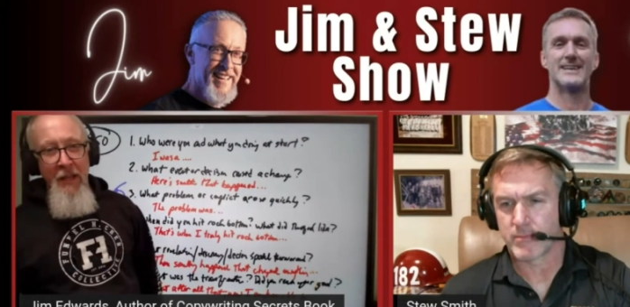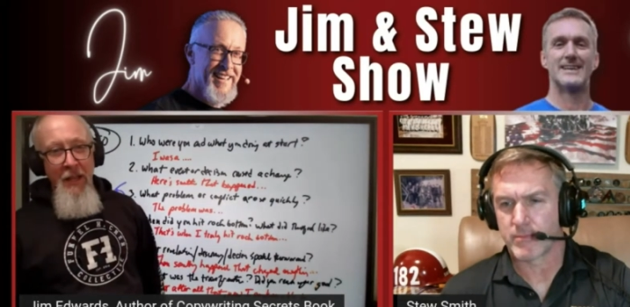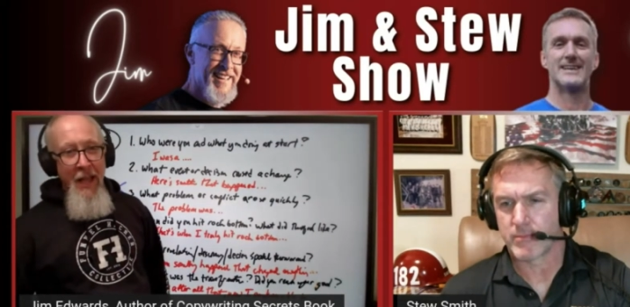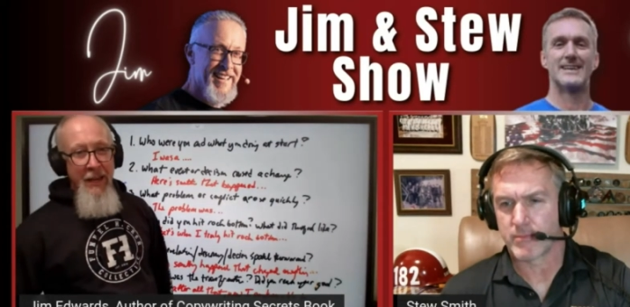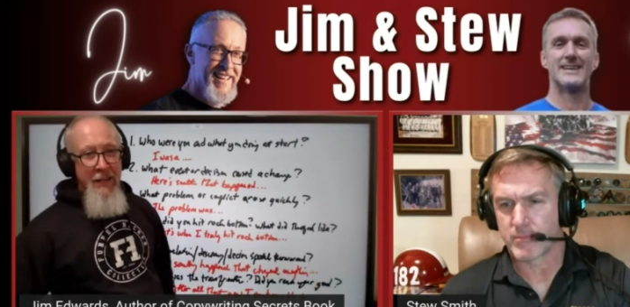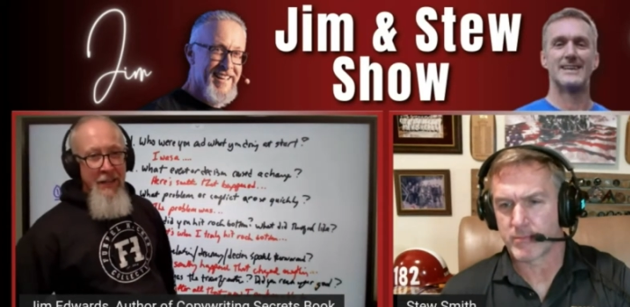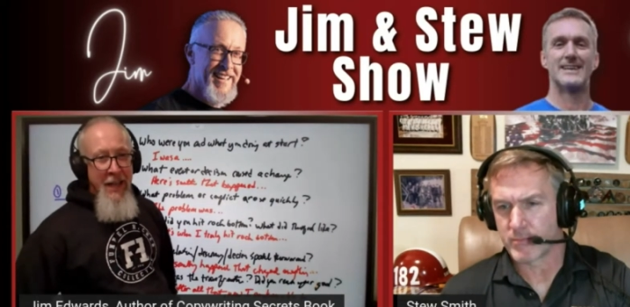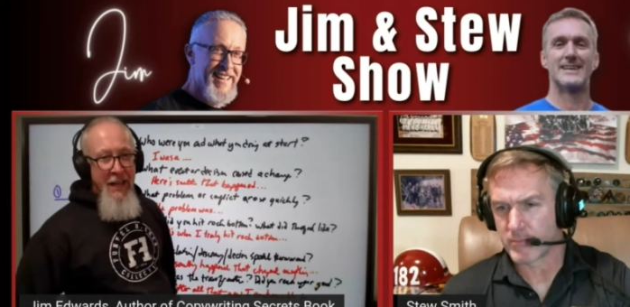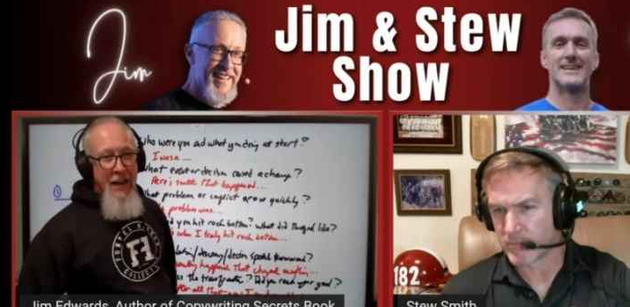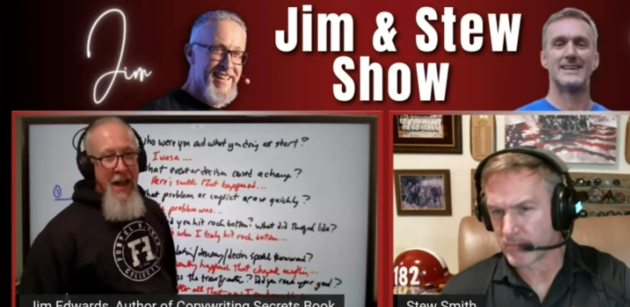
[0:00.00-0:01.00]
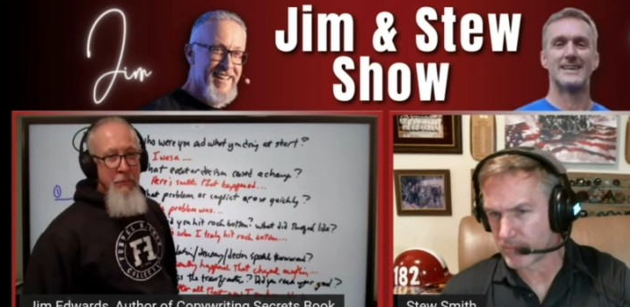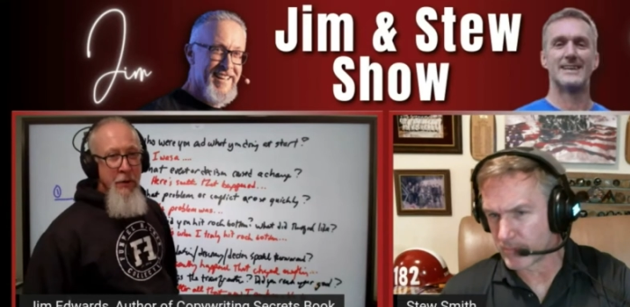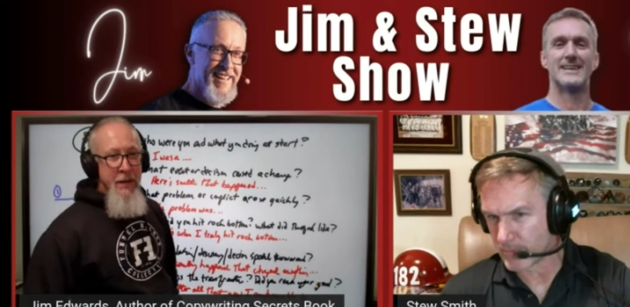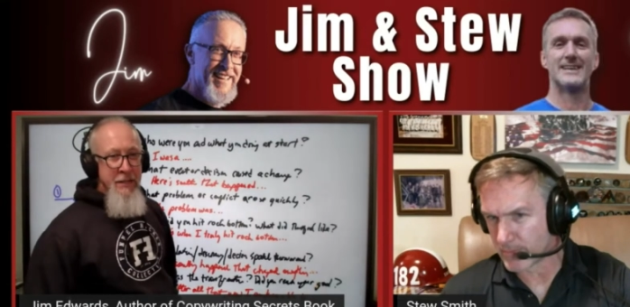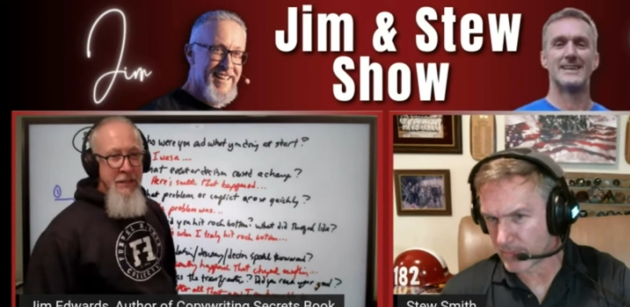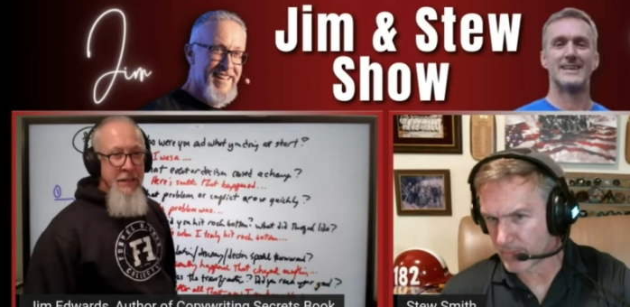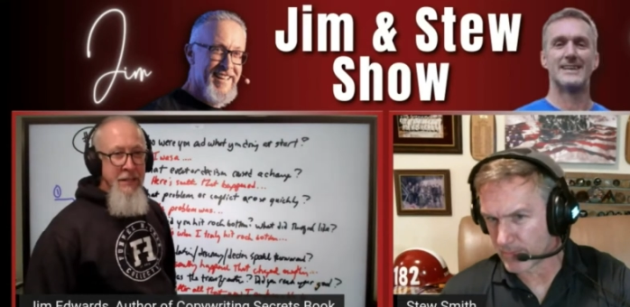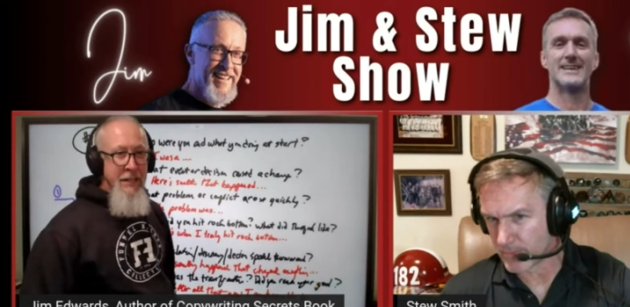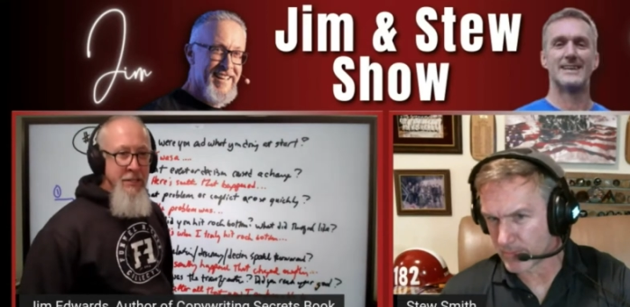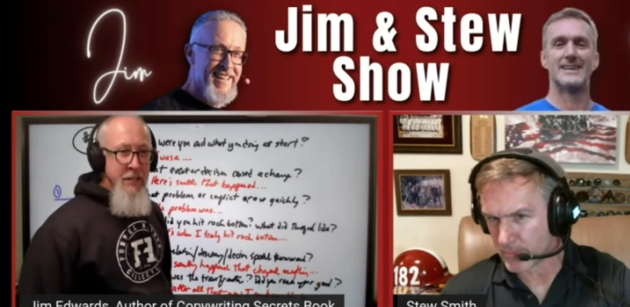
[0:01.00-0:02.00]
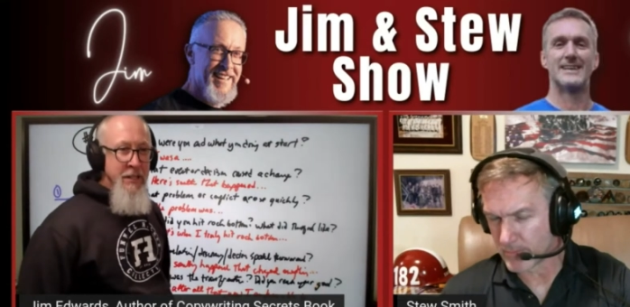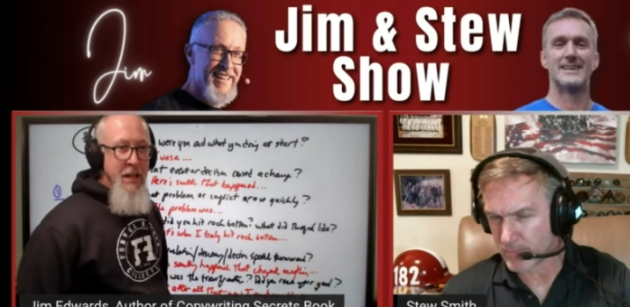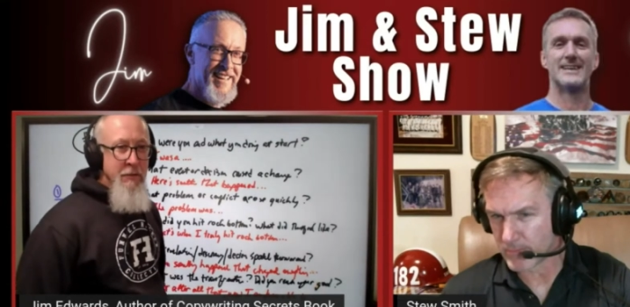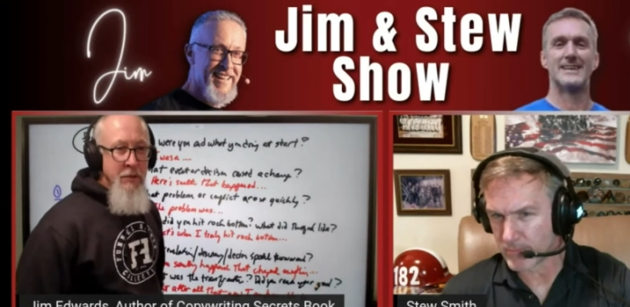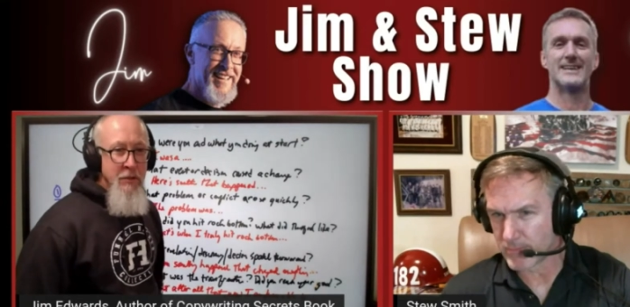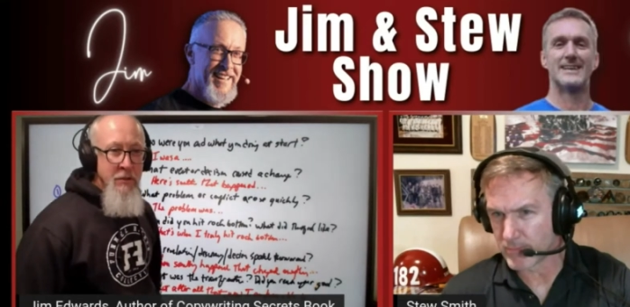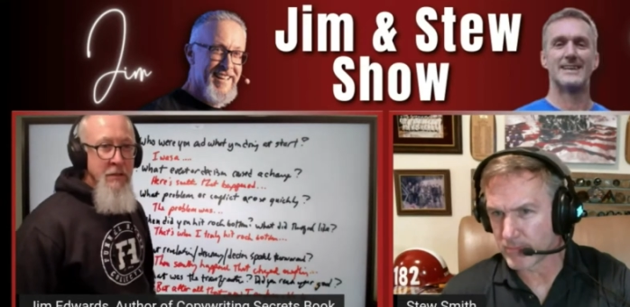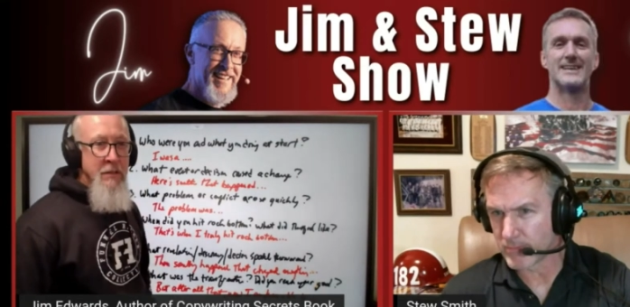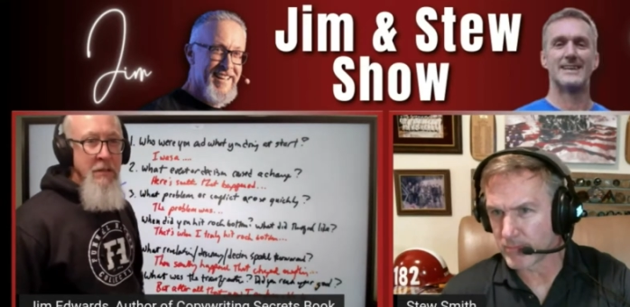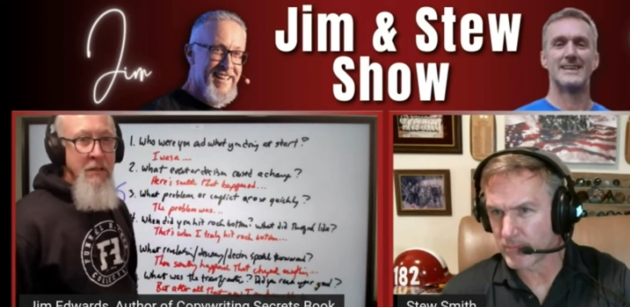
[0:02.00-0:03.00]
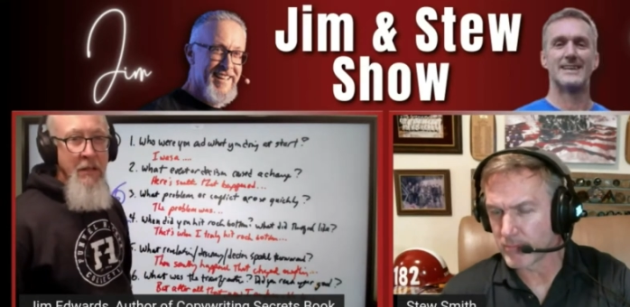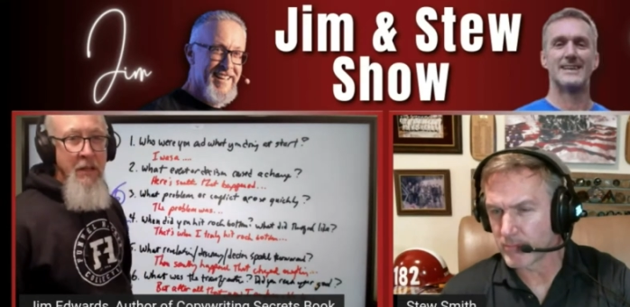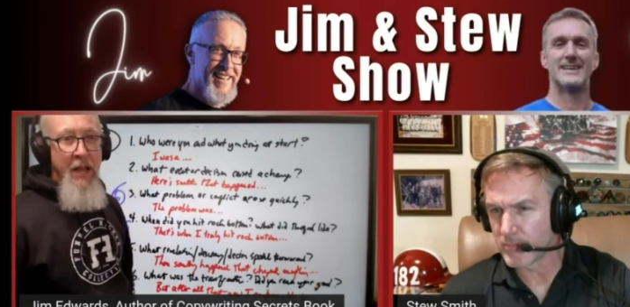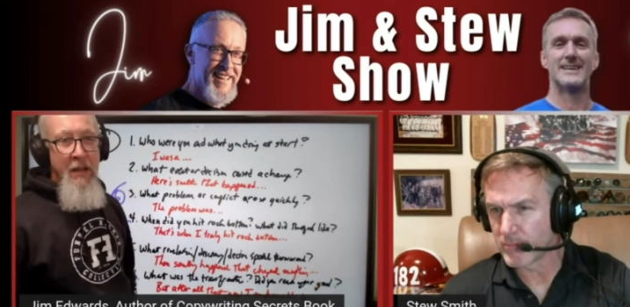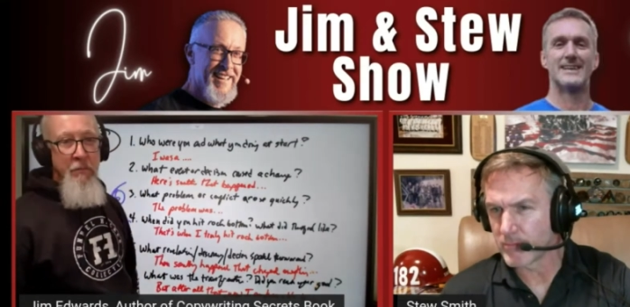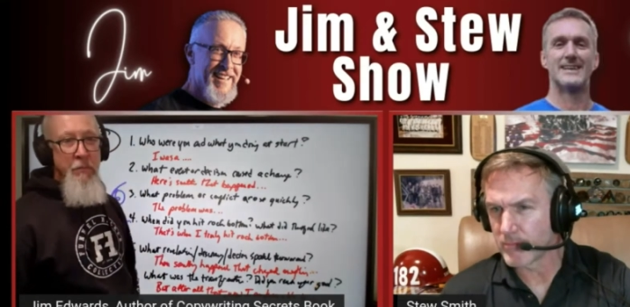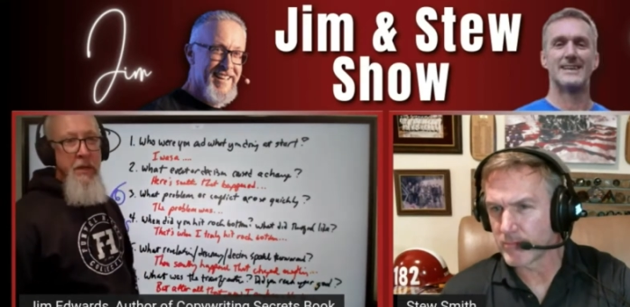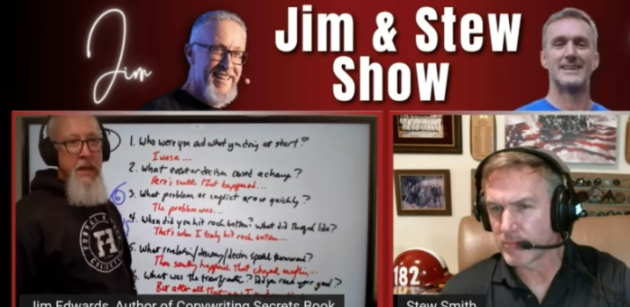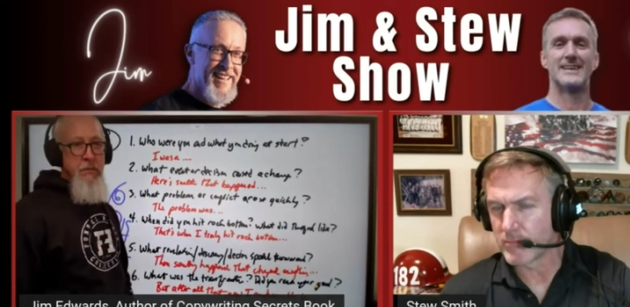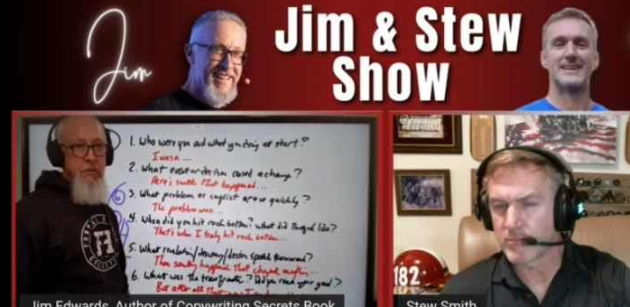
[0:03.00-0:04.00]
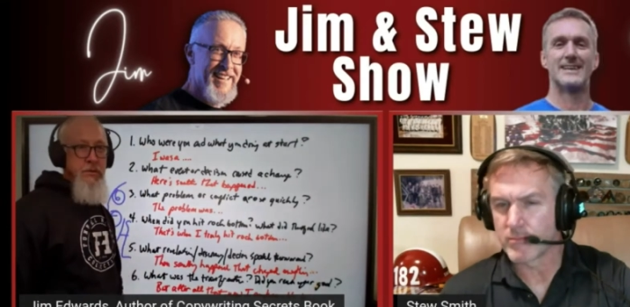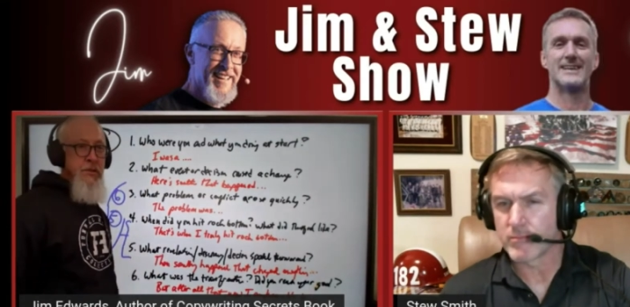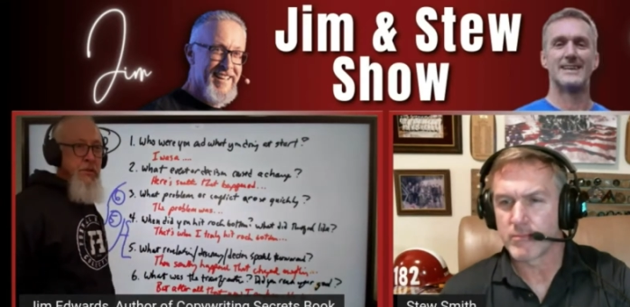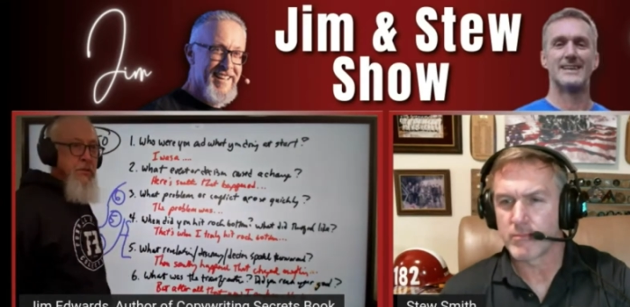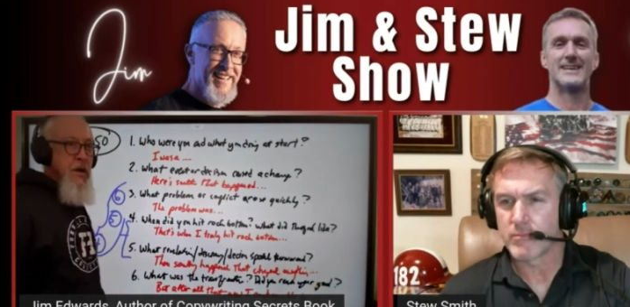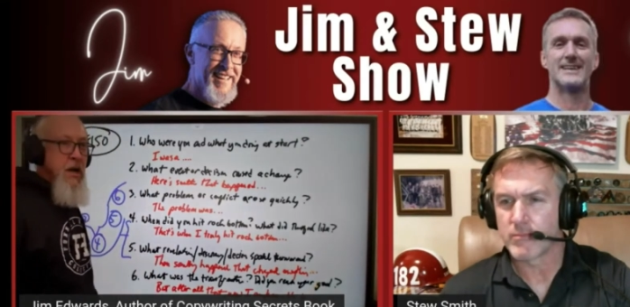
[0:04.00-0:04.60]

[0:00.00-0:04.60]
Speaker 1: how to operate at the collegiate level, and be able to